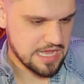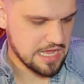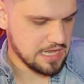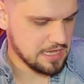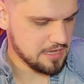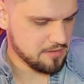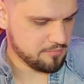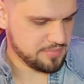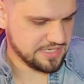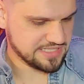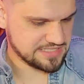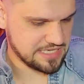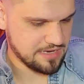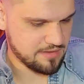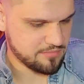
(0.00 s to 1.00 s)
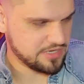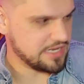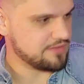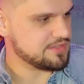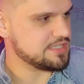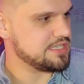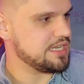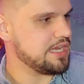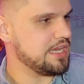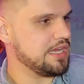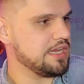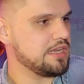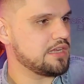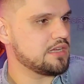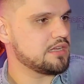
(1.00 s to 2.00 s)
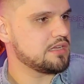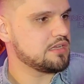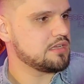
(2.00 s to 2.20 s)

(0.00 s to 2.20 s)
because I am gonna have to take